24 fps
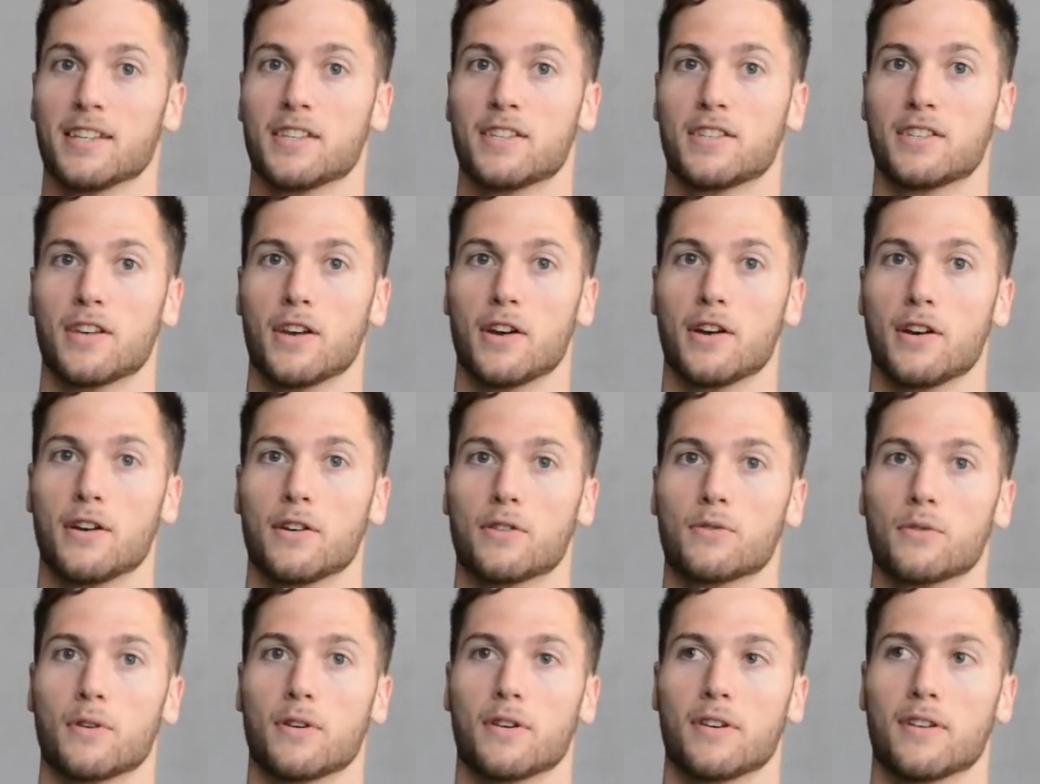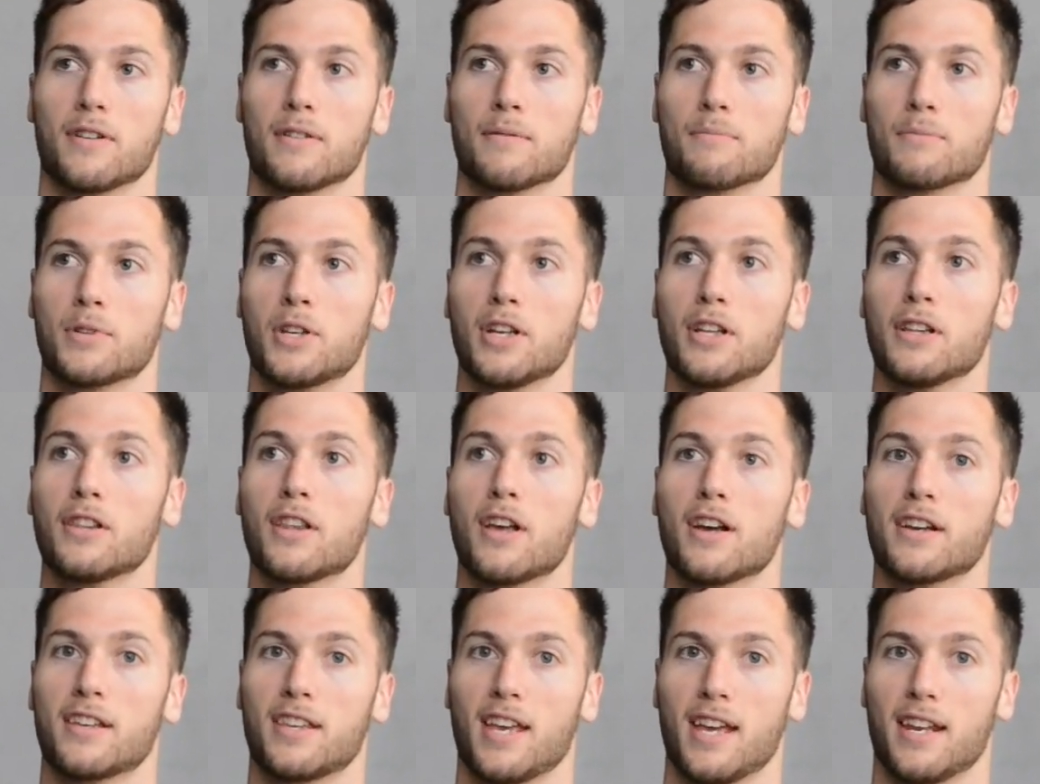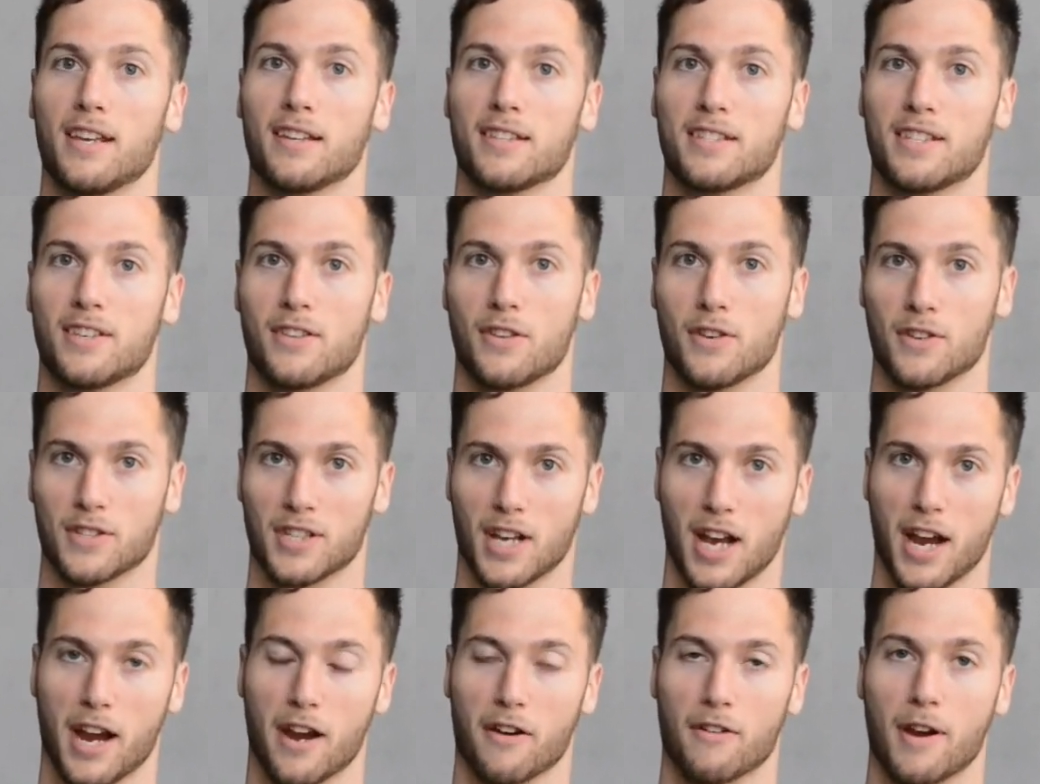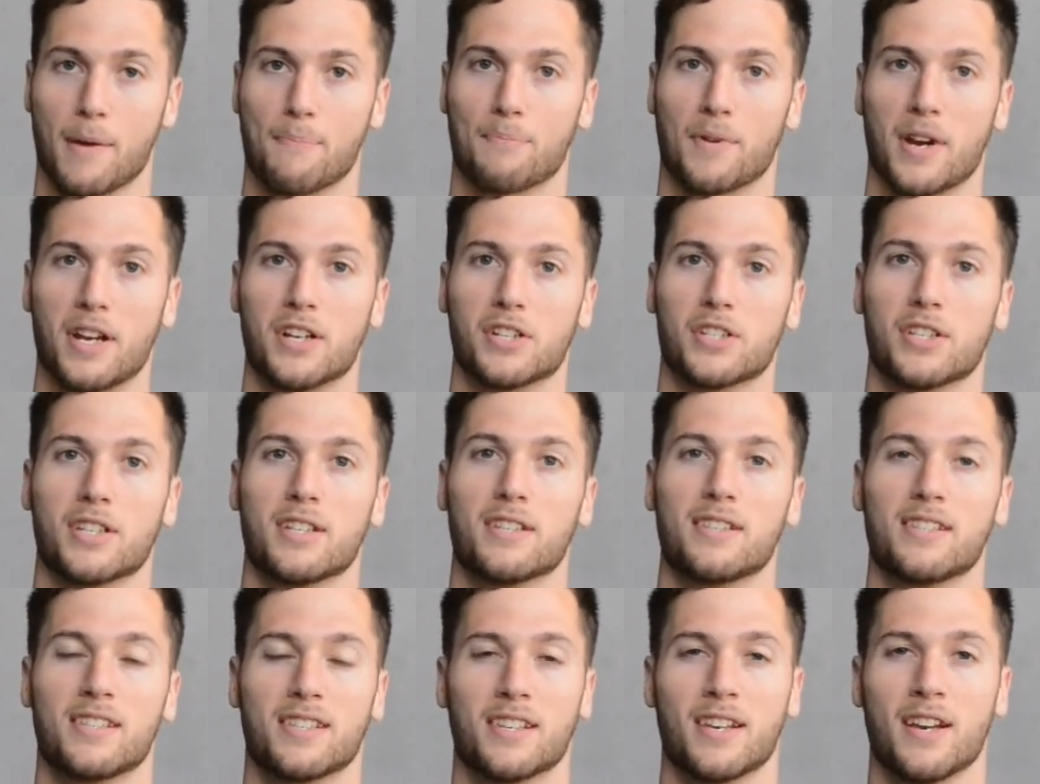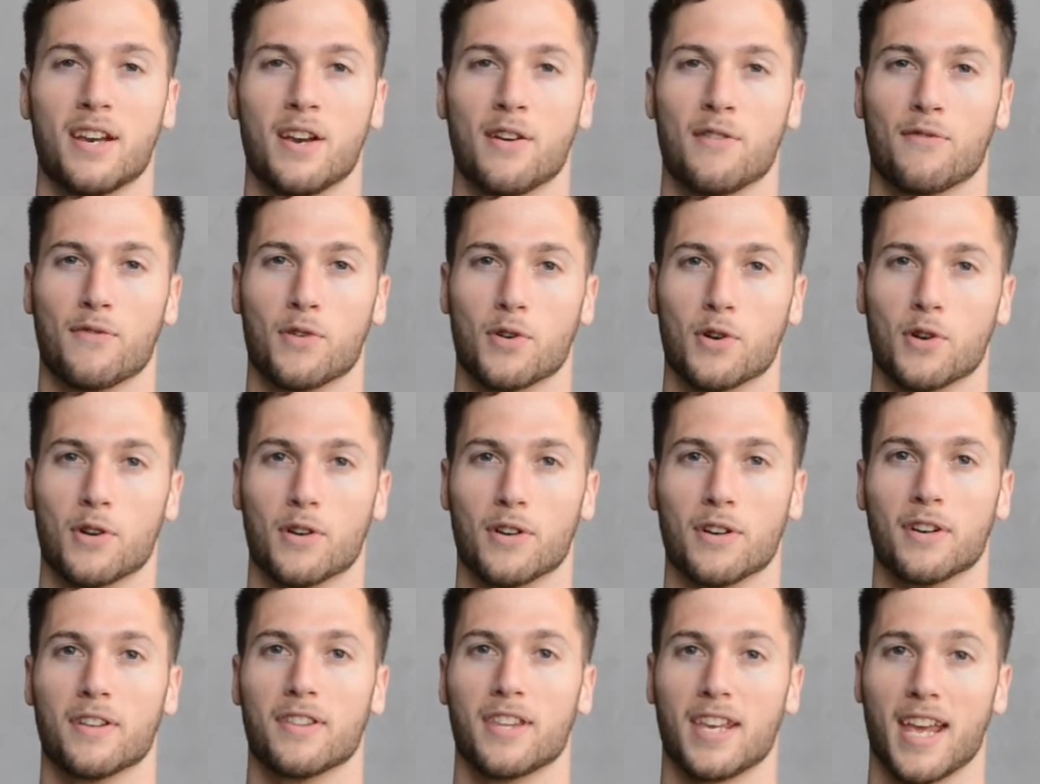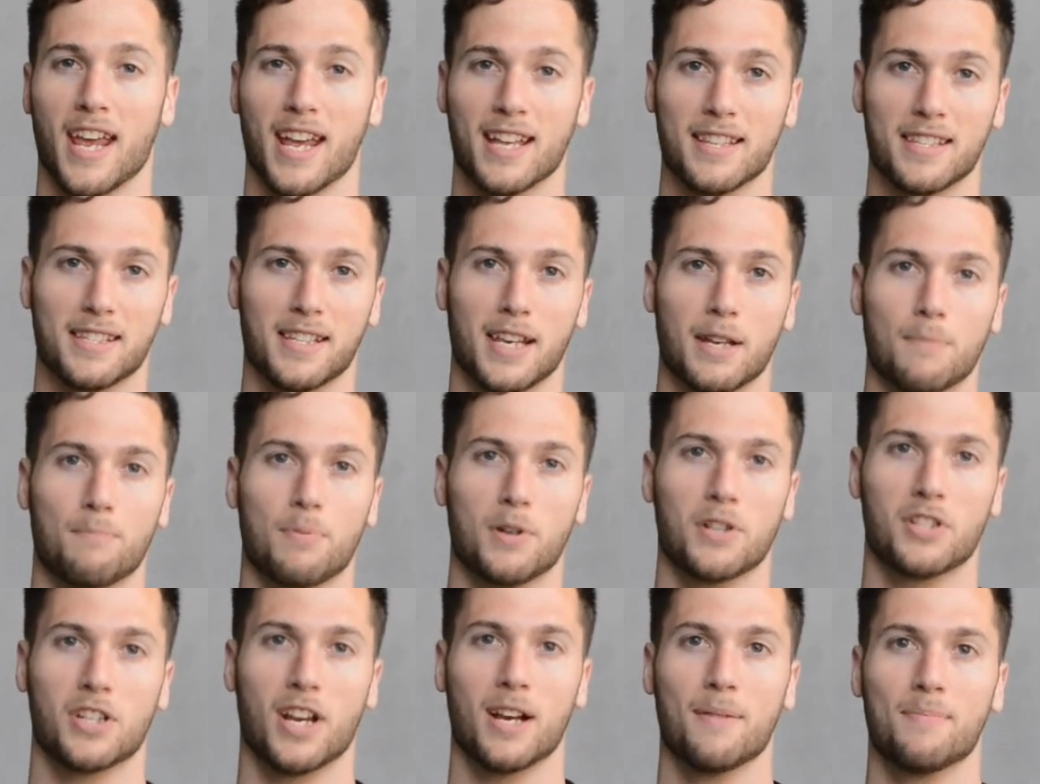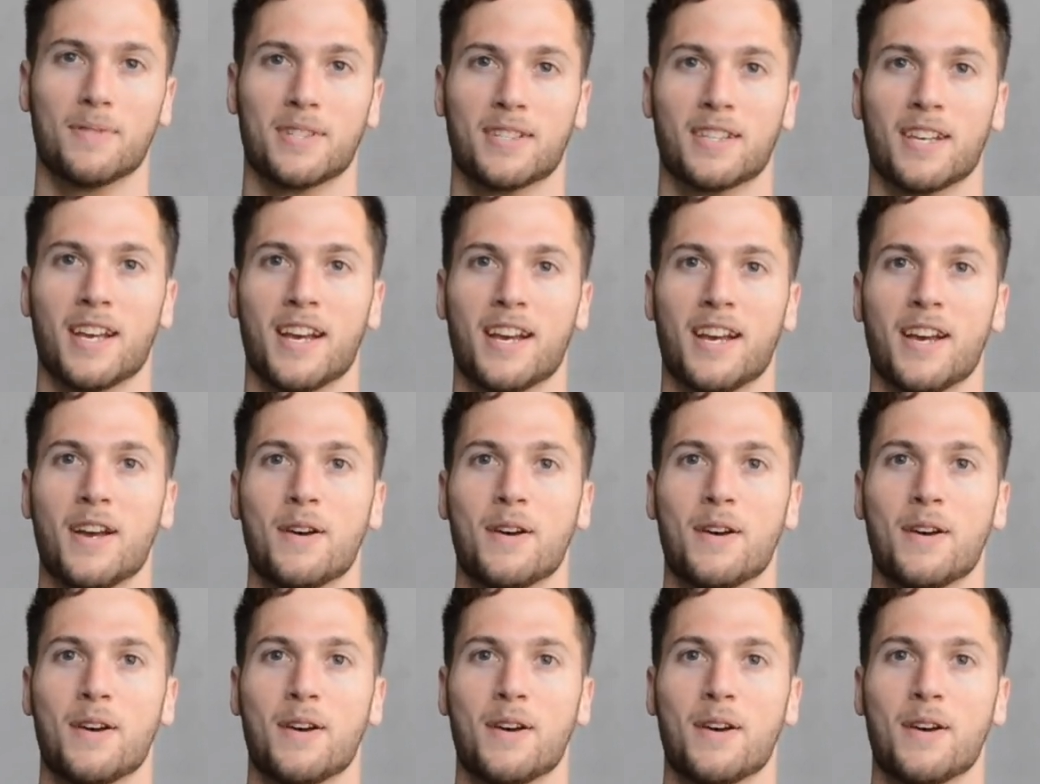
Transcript: So good luck getting to those higher rep ranges for the handstand push-ups.